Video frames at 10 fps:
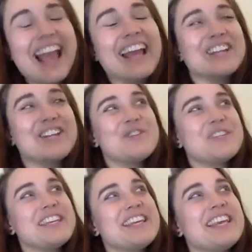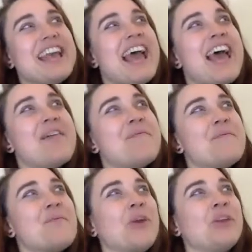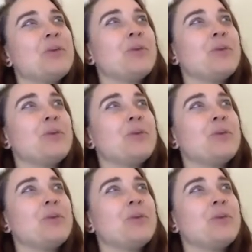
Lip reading: and can you see when